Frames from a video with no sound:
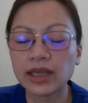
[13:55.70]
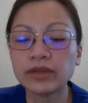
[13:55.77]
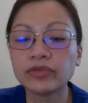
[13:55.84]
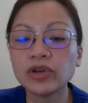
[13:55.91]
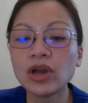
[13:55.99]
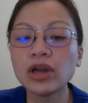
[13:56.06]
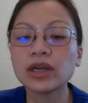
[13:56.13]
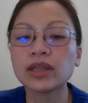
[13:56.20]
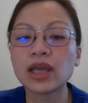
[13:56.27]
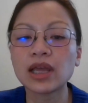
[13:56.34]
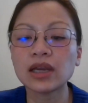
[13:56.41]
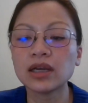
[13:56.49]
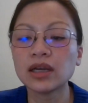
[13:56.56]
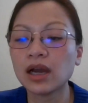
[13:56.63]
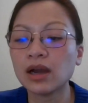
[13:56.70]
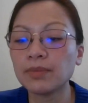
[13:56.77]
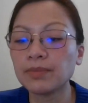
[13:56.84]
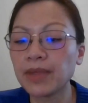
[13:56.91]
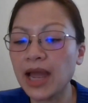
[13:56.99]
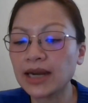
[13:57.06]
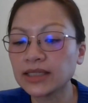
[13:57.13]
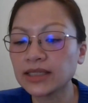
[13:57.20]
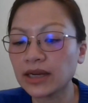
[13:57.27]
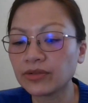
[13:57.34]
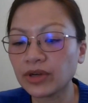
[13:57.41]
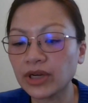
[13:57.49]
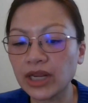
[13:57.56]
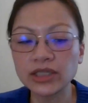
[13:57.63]
If not, then
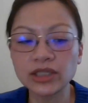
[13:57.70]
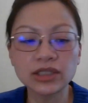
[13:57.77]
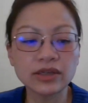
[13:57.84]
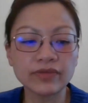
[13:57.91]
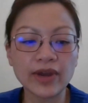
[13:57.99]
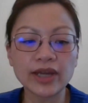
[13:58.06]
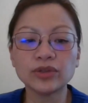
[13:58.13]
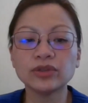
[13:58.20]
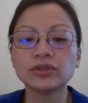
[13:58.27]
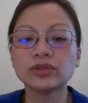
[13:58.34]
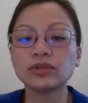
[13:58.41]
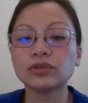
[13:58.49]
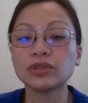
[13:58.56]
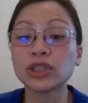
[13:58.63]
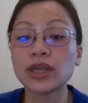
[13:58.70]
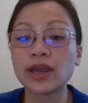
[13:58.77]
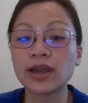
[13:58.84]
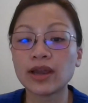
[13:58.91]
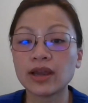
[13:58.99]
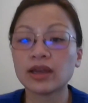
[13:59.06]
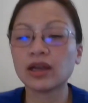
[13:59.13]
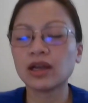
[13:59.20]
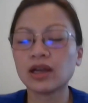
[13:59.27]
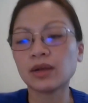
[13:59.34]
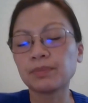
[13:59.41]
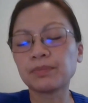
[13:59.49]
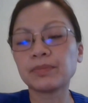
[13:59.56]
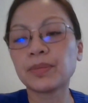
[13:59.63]
Alexandra, can I just invite you to share
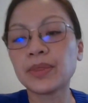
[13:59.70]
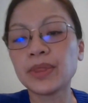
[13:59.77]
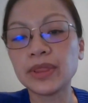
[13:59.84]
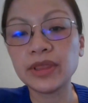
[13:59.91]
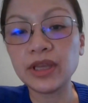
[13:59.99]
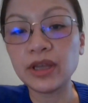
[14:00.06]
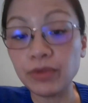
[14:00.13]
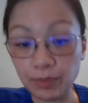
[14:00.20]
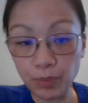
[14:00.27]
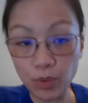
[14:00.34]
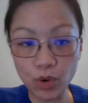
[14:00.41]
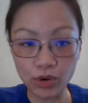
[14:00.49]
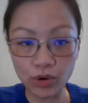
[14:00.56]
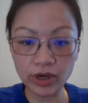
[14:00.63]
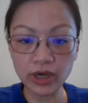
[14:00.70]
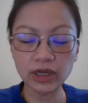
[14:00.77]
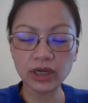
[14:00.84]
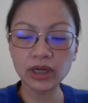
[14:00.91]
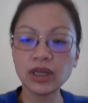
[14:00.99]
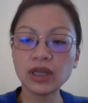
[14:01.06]
the report?